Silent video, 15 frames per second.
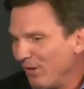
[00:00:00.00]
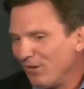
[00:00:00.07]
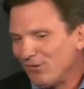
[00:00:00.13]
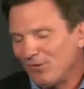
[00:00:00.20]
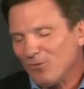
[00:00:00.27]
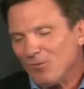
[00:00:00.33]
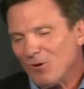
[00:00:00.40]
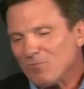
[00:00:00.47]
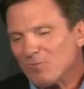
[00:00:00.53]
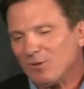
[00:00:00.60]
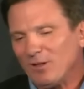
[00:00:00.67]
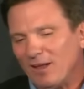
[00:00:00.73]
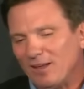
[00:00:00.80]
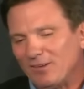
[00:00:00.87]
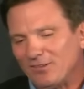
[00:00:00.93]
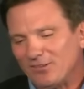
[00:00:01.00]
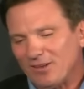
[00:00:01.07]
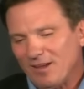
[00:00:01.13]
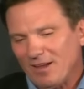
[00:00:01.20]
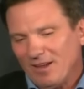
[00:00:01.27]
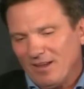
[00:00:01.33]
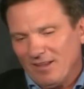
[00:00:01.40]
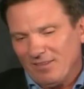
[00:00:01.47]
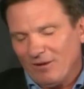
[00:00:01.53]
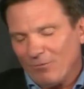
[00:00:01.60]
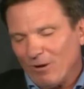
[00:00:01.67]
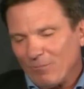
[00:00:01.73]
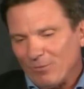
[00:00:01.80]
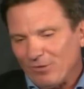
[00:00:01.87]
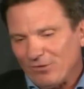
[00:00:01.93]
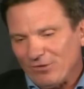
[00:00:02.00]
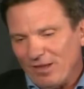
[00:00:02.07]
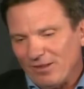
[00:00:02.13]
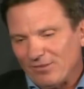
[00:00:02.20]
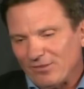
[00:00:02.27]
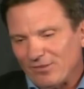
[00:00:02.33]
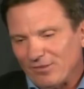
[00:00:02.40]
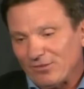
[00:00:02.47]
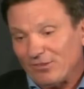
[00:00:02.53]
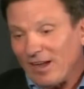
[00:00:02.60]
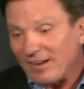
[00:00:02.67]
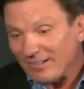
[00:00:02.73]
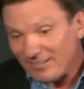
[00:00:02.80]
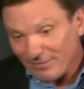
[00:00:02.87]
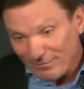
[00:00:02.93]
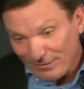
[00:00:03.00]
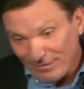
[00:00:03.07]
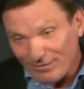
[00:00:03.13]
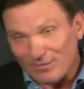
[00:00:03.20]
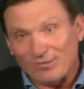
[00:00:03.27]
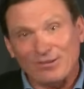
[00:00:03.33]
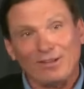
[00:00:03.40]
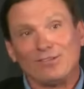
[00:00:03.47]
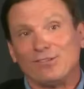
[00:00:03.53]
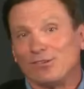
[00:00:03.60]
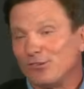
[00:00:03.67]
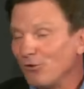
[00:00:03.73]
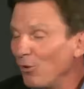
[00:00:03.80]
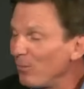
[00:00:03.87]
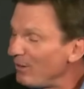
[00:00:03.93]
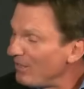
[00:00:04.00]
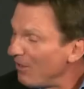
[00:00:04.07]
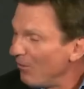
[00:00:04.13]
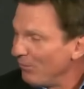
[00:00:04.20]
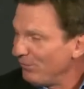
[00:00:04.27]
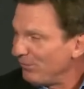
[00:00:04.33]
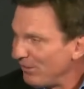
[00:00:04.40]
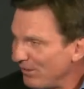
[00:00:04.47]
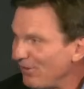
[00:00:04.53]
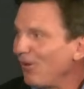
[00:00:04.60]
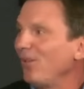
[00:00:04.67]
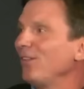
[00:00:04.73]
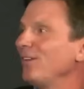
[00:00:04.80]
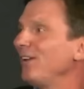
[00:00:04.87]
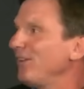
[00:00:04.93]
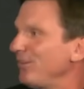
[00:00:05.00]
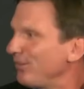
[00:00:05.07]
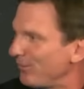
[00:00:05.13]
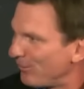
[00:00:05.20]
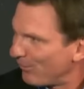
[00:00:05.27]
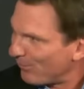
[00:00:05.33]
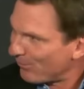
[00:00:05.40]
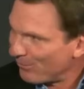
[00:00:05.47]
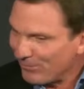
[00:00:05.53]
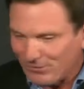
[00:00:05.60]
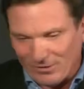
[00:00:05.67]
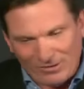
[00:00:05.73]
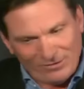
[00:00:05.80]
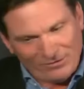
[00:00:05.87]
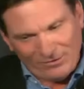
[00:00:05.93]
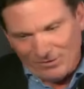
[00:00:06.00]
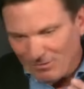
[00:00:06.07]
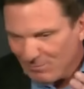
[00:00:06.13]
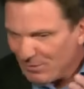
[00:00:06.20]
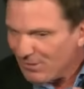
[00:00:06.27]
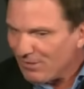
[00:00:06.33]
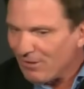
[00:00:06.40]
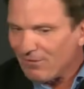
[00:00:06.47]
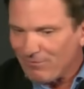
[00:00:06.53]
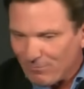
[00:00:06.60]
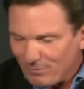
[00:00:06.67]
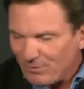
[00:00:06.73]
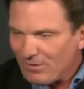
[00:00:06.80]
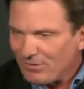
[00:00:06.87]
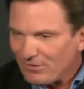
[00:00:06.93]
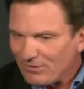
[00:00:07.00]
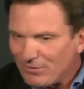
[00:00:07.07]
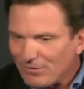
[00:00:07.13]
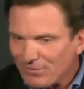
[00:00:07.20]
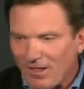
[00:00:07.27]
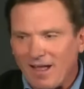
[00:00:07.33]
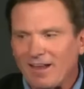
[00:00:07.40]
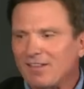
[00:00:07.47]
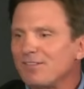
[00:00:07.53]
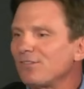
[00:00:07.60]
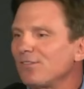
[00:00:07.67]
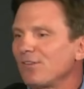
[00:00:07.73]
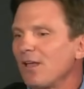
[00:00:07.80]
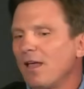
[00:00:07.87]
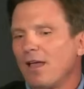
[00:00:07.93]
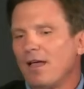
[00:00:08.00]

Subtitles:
It's the one place that represents scientific consensus. Nobody owns it. All the nations of the world said it's going to be there for peace and science.